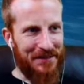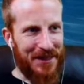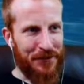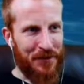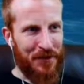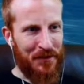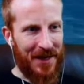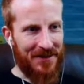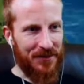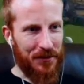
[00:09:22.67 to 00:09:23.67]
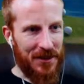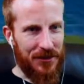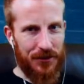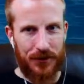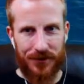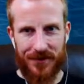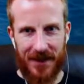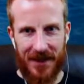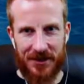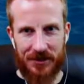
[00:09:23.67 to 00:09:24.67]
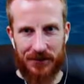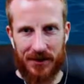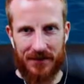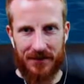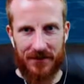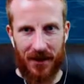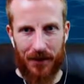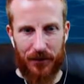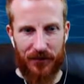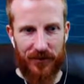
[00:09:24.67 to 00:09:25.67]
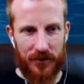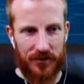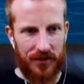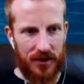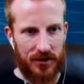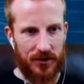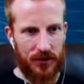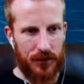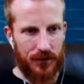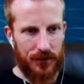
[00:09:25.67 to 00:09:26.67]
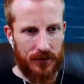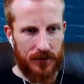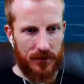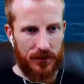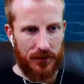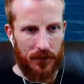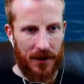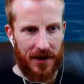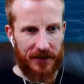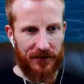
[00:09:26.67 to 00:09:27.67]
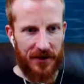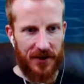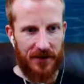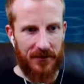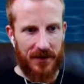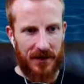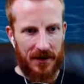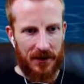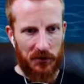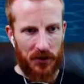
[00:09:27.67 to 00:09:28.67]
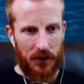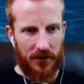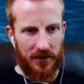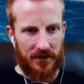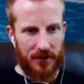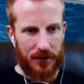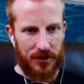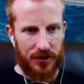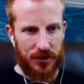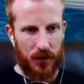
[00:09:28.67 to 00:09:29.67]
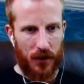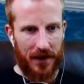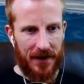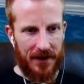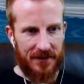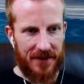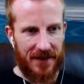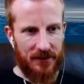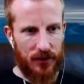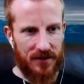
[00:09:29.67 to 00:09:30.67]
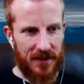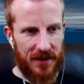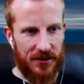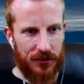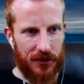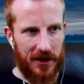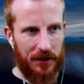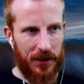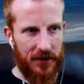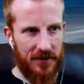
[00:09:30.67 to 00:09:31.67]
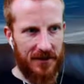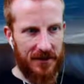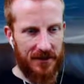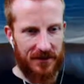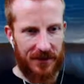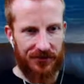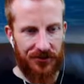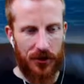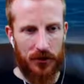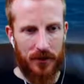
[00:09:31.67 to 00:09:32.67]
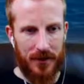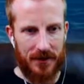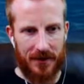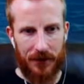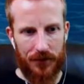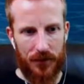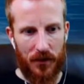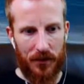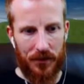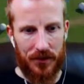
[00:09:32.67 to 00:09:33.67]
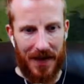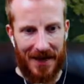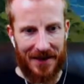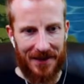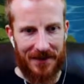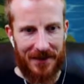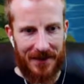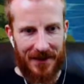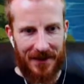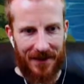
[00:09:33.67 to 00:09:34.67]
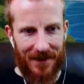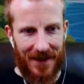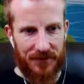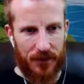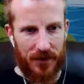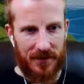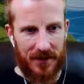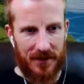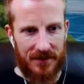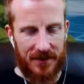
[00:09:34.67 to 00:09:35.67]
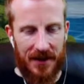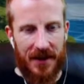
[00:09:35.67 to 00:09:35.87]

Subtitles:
because we've been buying so many tools, and actually we can stop focusing on tool buying for now, and we'll lower this number to 20. I decided once again to trade berries and to save stone, because that was what we were lacking in the last process,